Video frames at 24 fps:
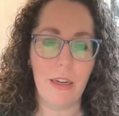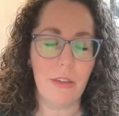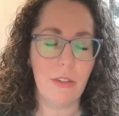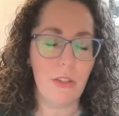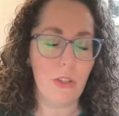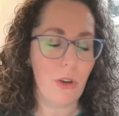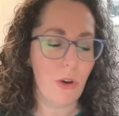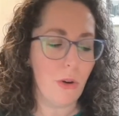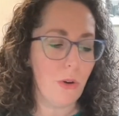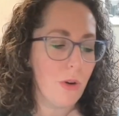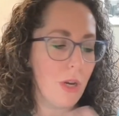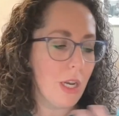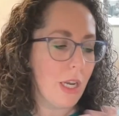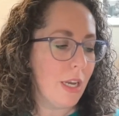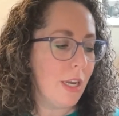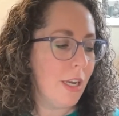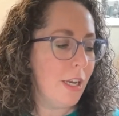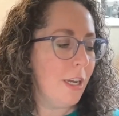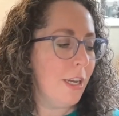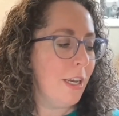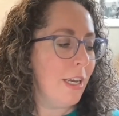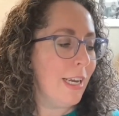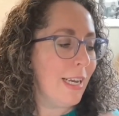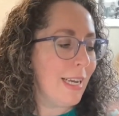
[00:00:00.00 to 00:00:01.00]
So
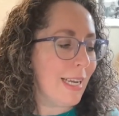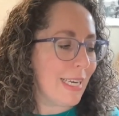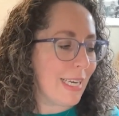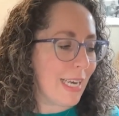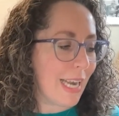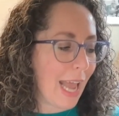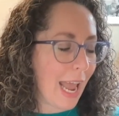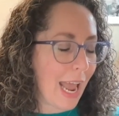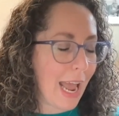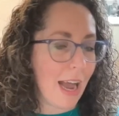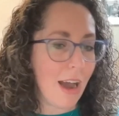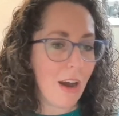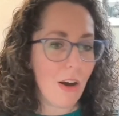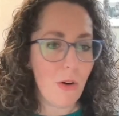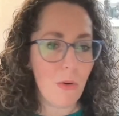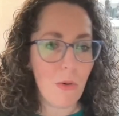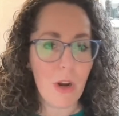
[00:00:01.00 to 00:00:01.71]
now